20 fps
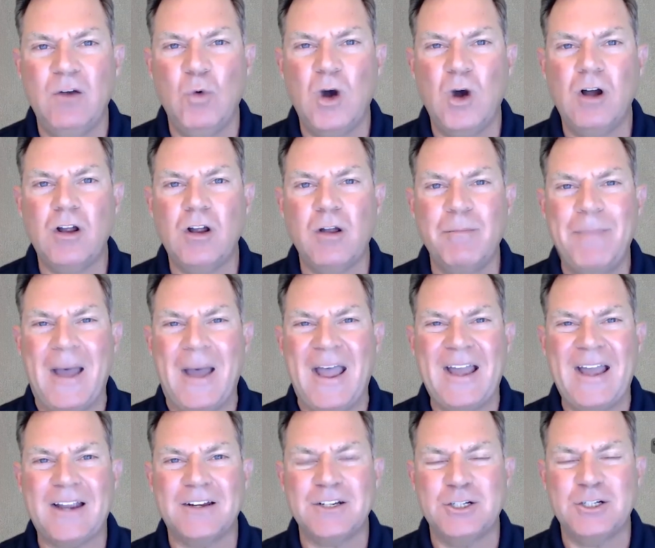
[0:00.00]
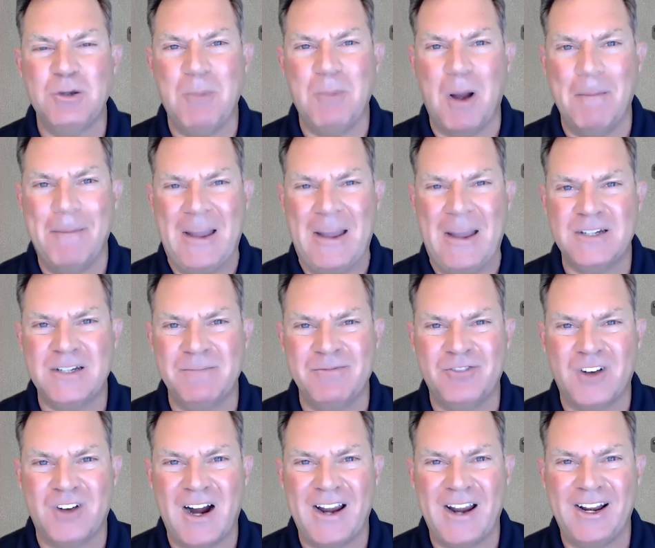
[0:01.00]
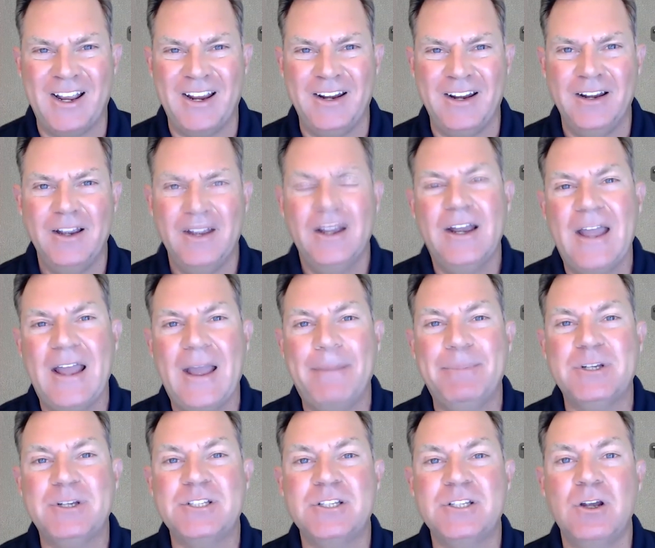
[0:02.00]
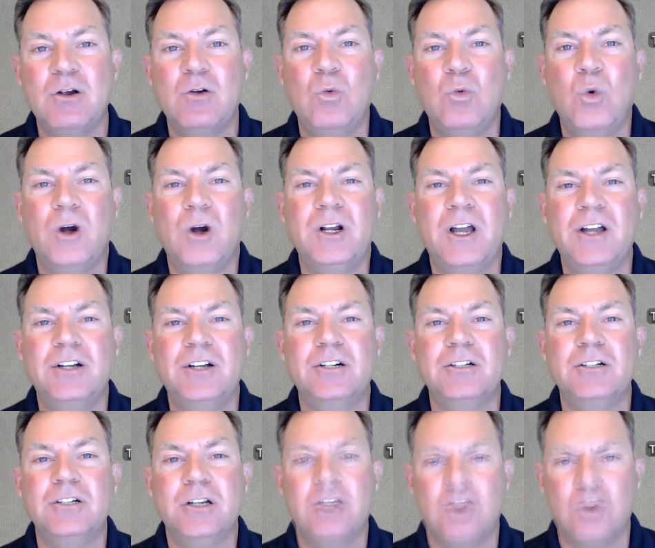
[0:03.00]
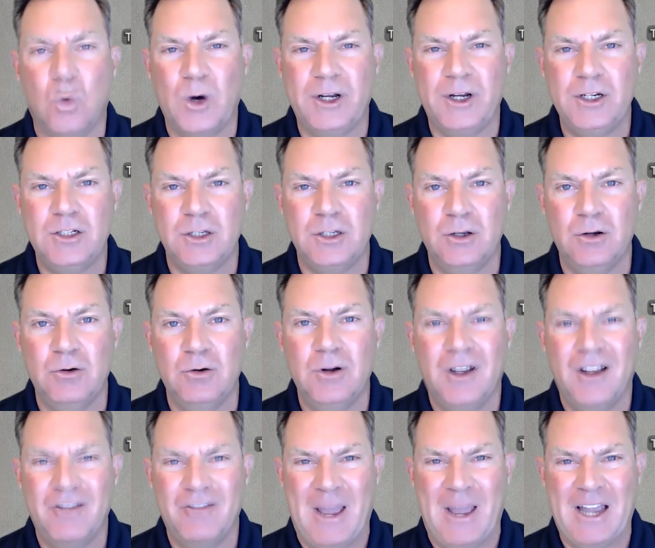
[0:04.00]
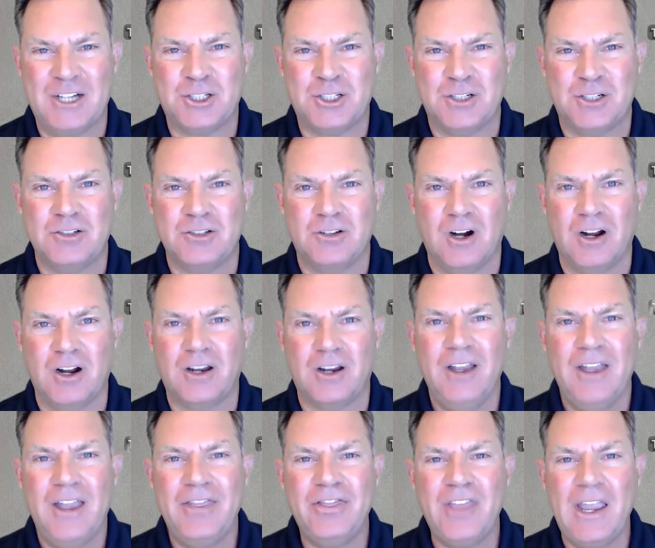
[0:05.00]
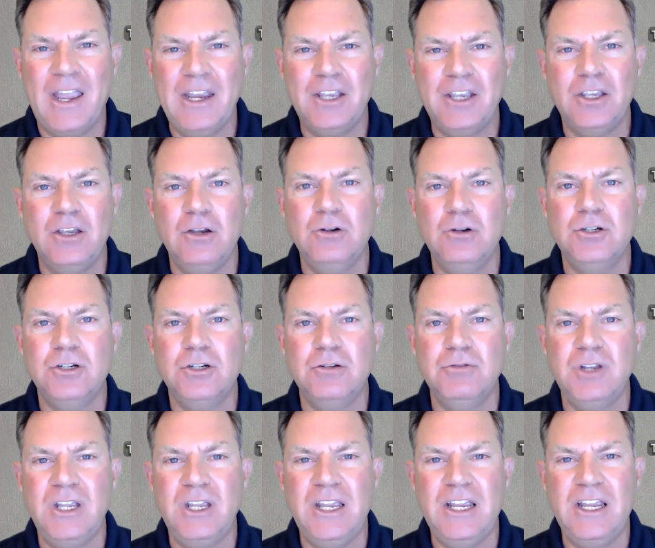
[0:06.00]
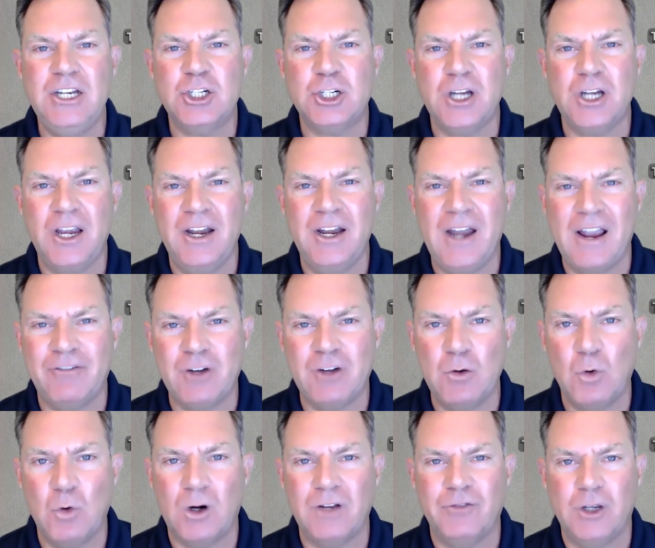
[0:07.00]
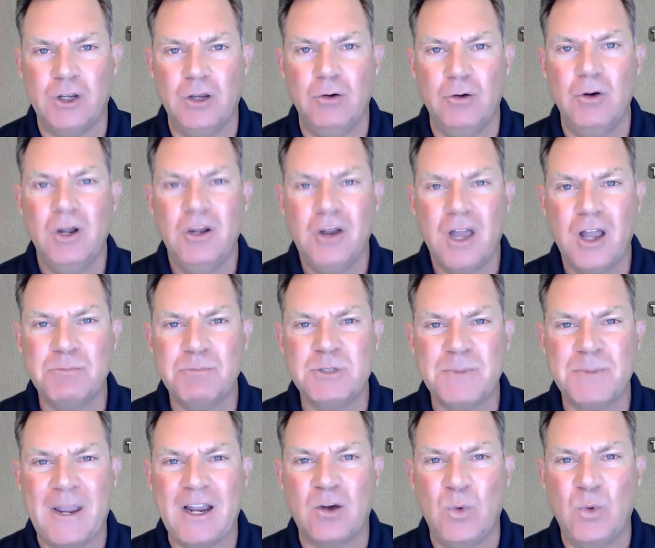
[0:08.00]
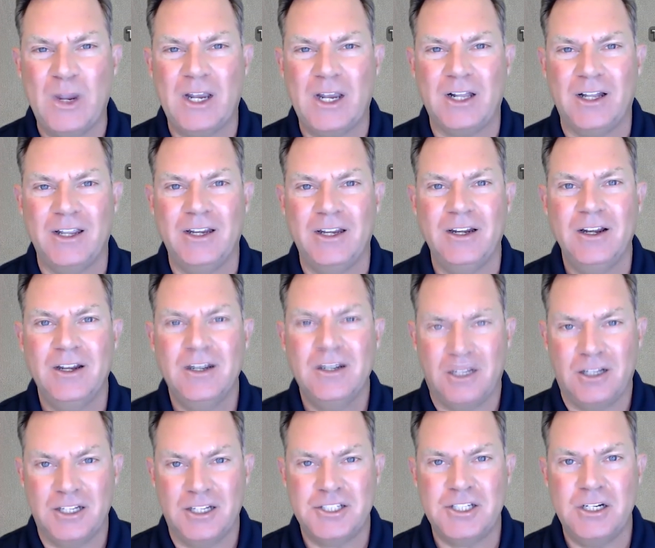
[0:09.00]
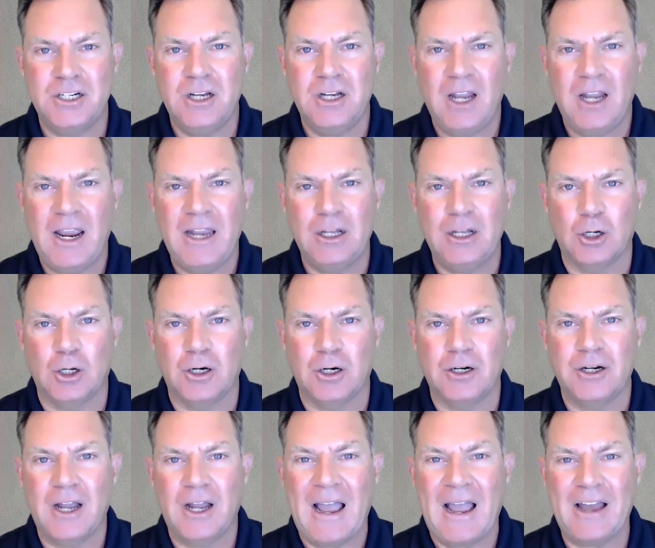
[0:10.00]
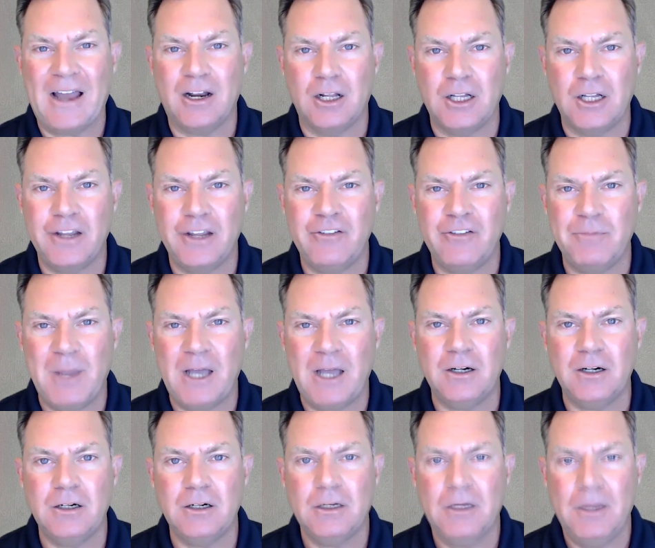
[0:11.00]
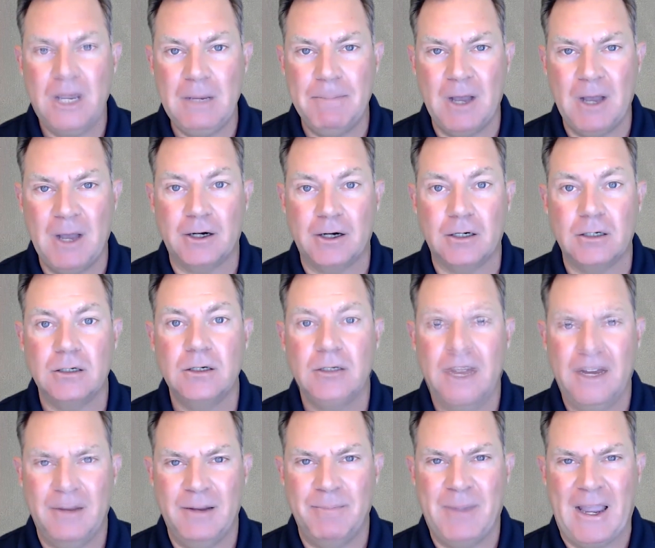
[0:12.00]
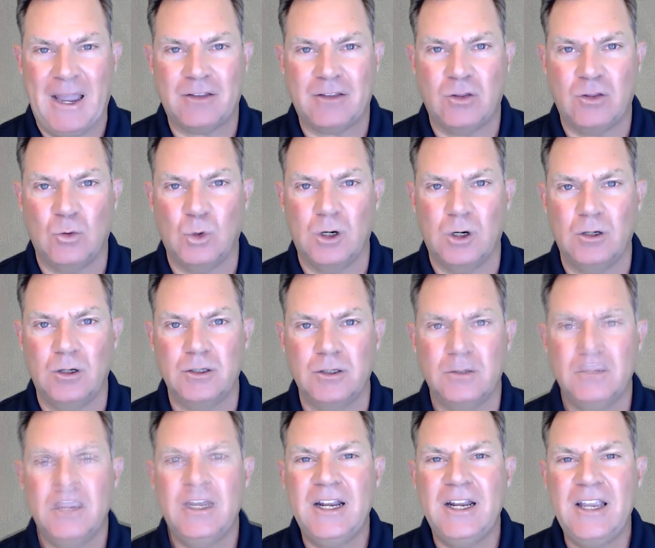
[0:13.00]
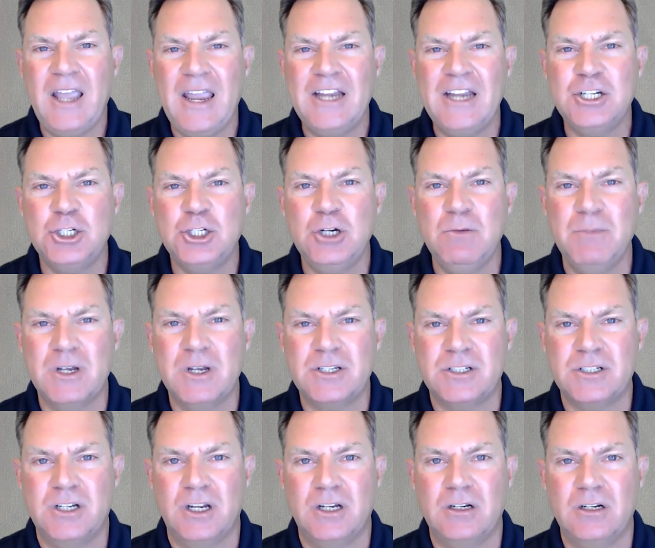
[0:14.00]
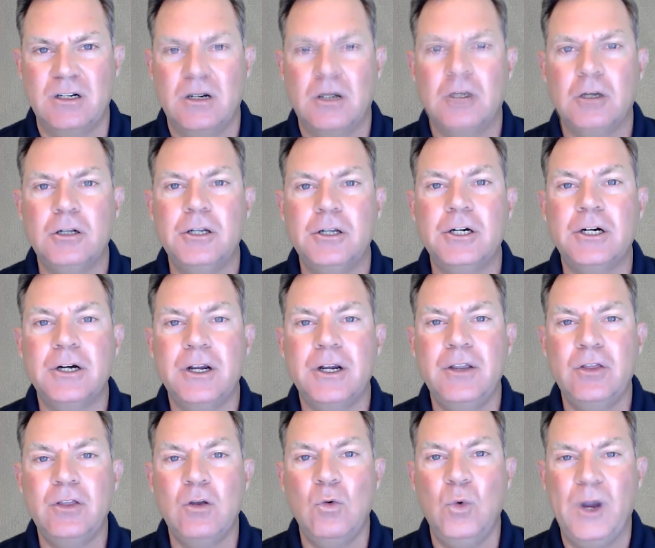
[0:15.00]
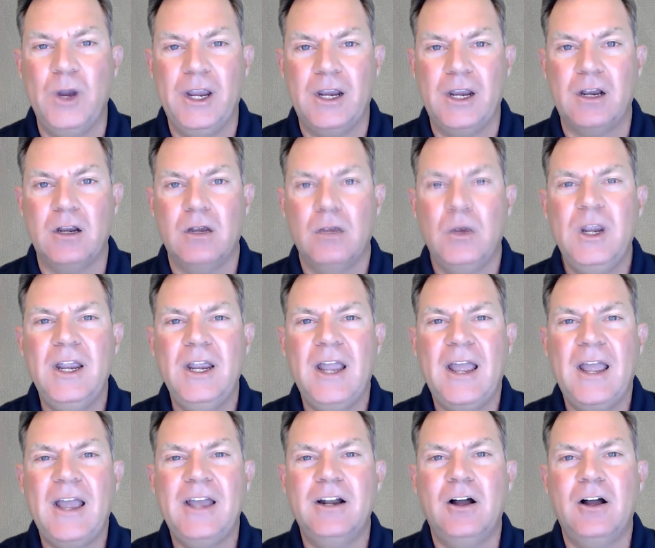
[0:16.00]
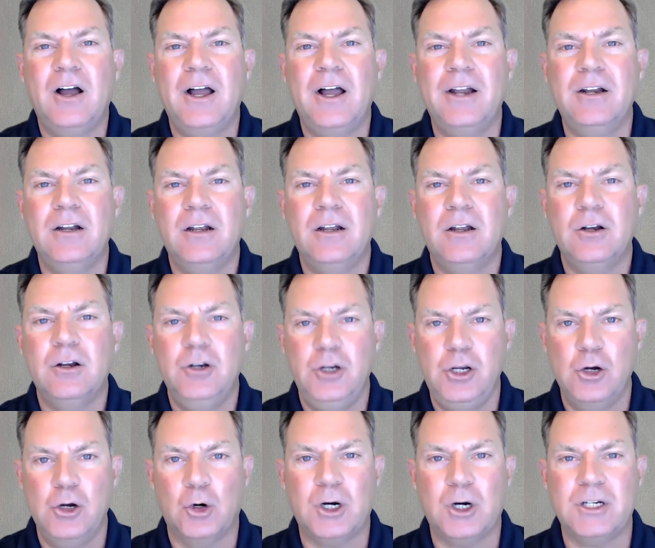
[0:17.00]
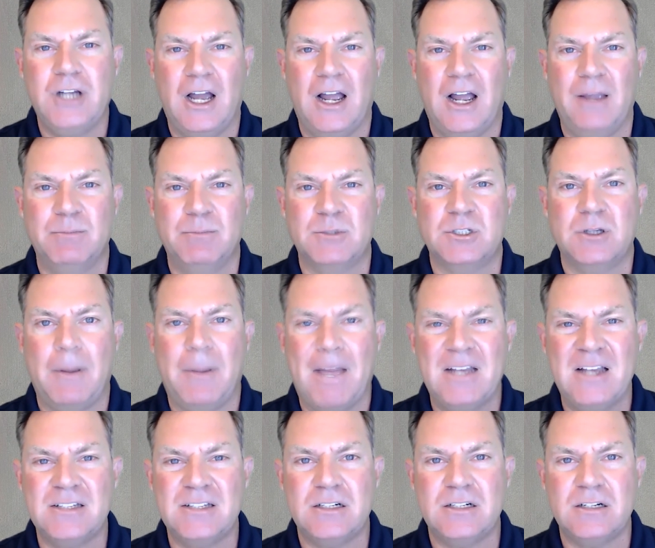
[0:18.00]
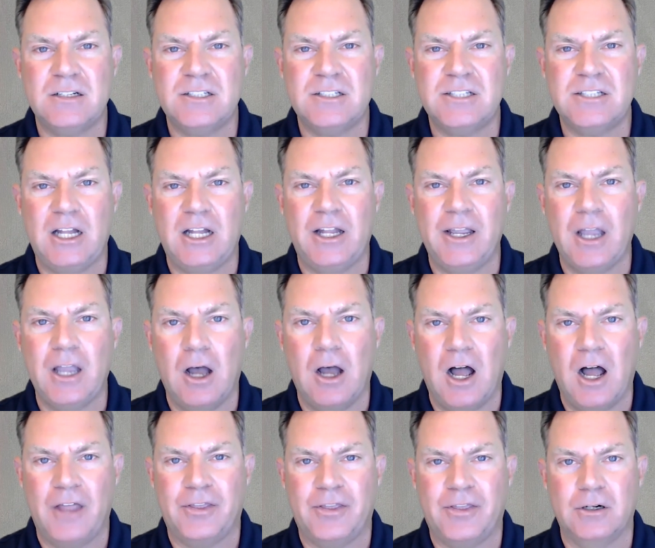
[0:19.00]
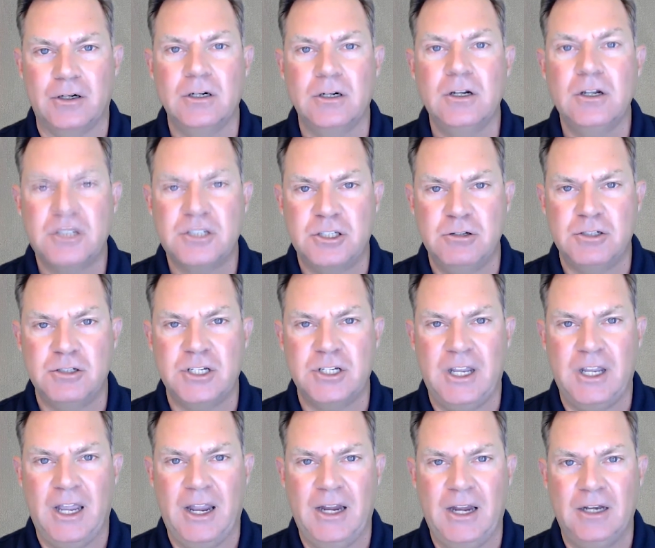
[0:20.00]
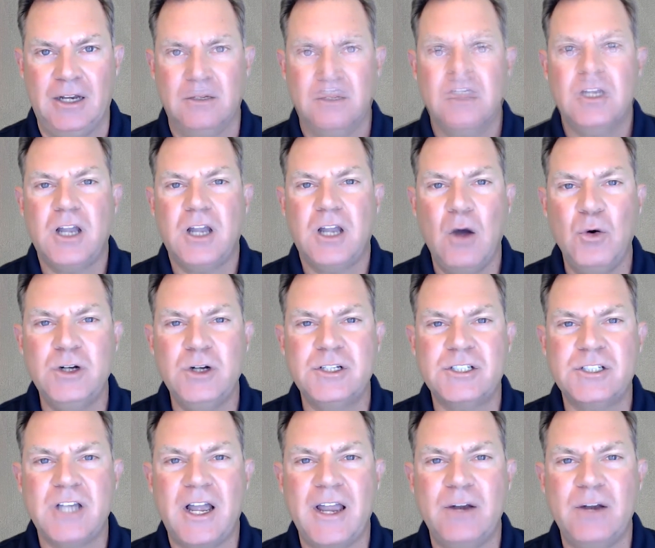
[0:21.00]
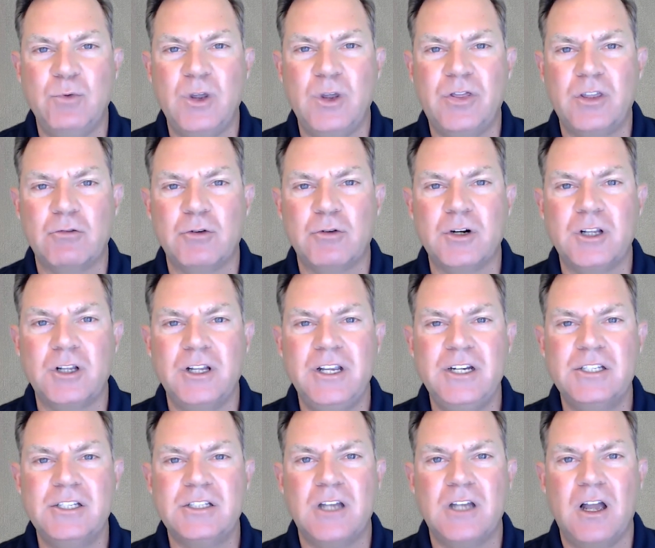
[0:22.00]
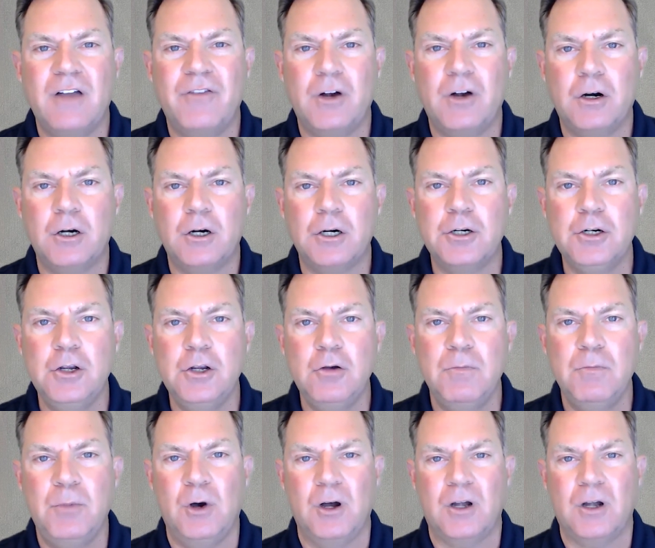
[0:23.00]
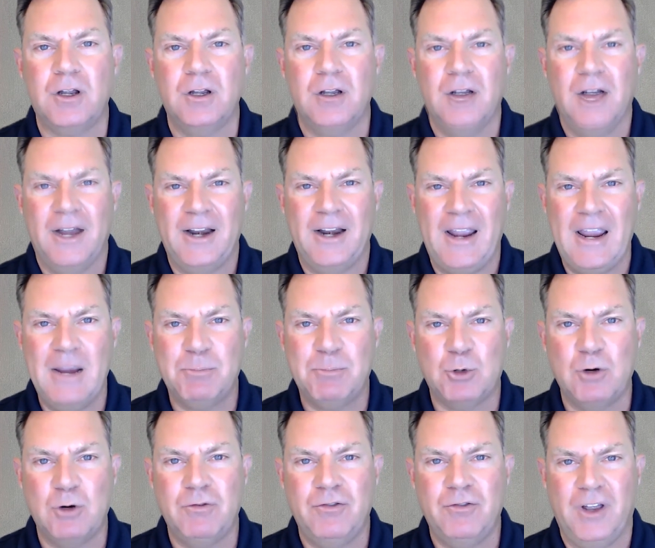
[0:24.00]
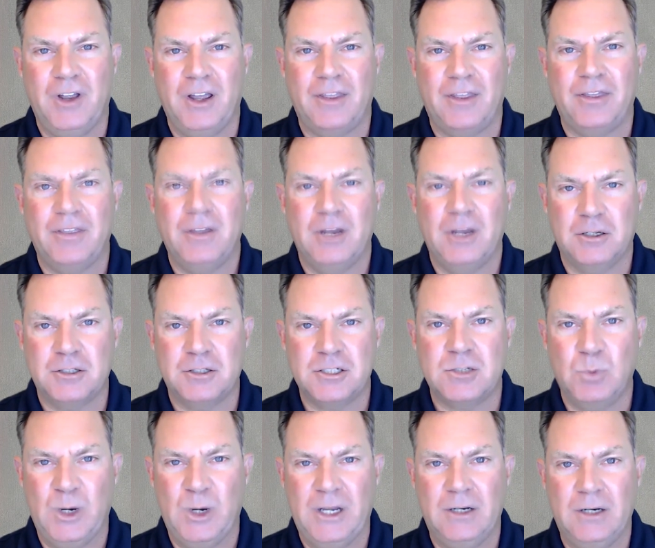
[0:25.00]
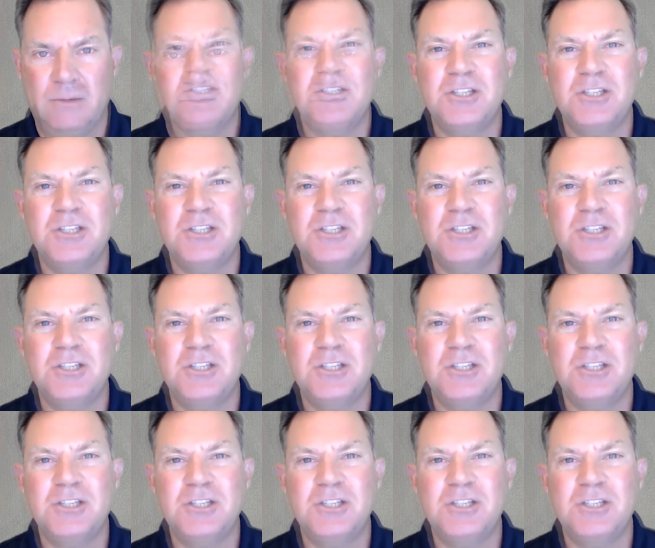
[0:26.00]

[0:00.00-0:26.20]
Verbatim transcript: and welcome back to Momentum Friday and episode 122 of Passion Struck. And thank you to each and every one of you who comes back weekly to listen and learn how to live better, be better, and impact the world. And in case you missed it, earlier in the week, we had on New York Times best-selling author Susan Cain to coincide with the release of her new book on April 5th, Bittersweet.